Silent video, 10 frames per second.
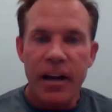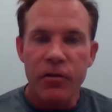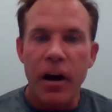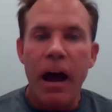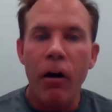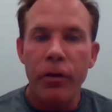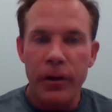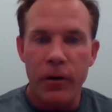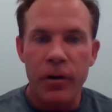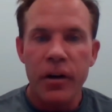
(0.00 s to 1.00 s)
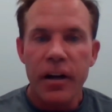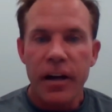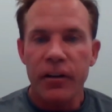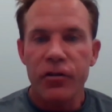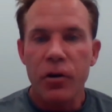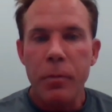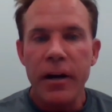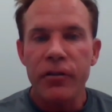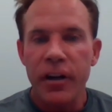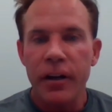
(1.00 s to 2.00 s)
and you're healthier, it's
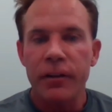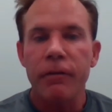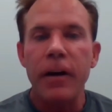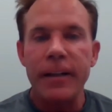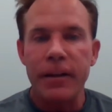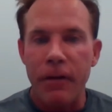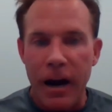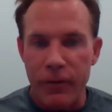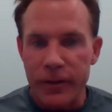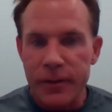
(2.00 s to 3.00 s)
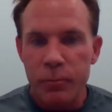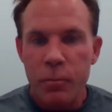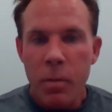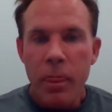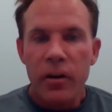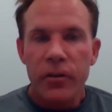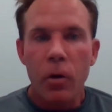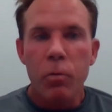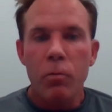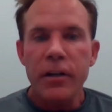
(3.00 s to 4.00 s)
a better chance to fight the virus.
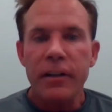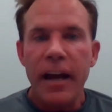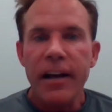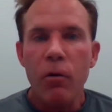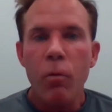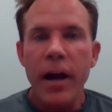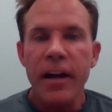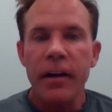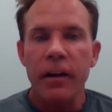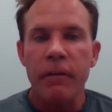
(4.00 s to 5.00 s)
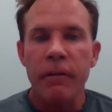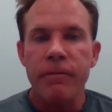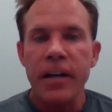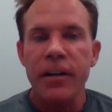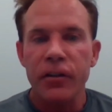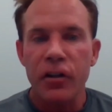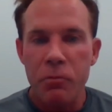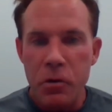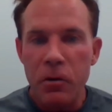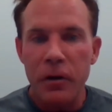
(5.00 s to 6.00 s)
So when you take away a fitness
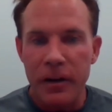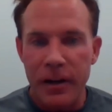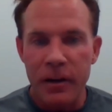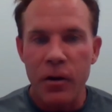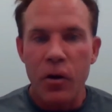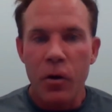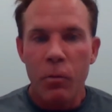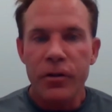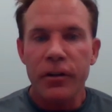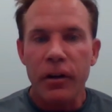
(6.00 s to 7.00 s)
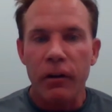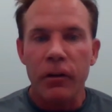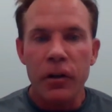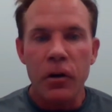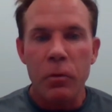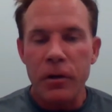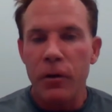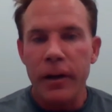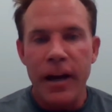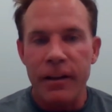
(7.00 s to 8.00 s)
community, which is a, you know, when you
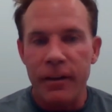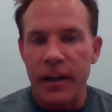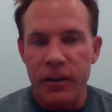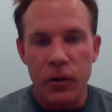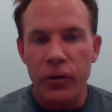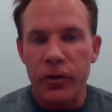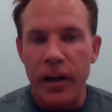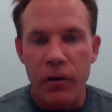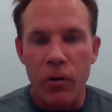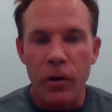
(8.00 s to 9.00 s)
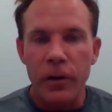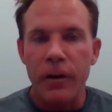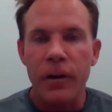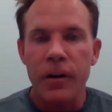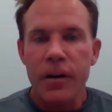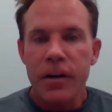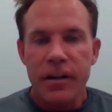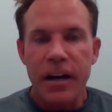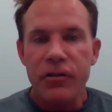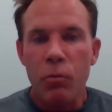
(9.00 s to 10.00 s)
look at, like you said earlier,
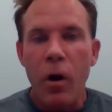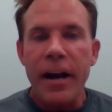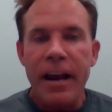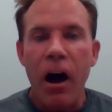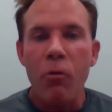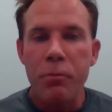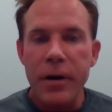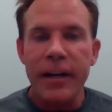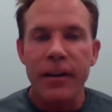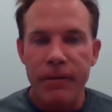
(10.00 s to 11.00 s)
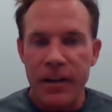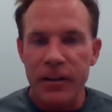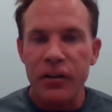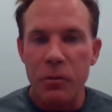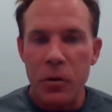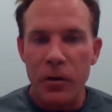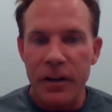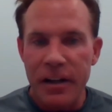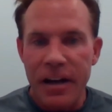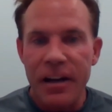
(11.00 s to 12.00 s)
nationwide, how big the fitness
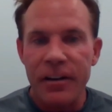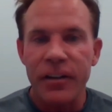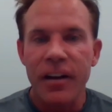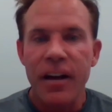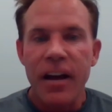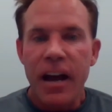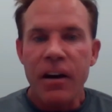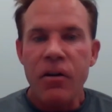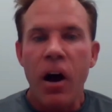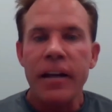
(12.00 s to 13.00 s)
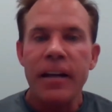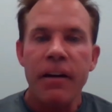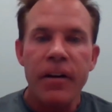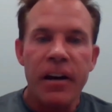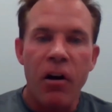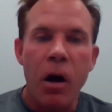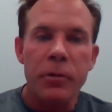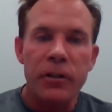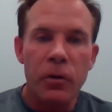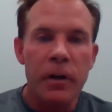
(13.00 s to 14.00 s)
community is, and not give it an
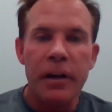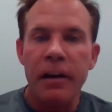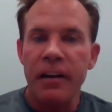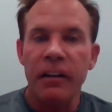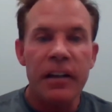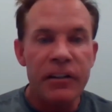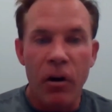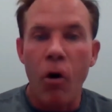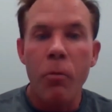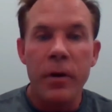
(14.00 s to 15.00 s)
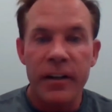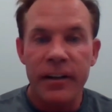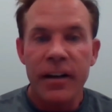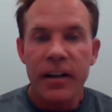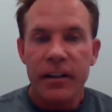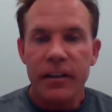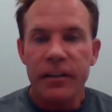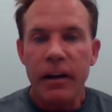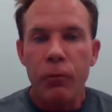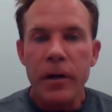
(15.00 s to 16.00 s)
opportunity to at least open to
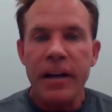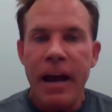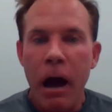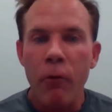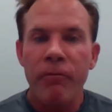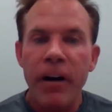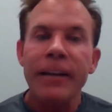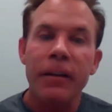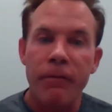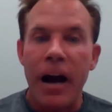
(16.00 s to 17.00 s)
see if we can help fight the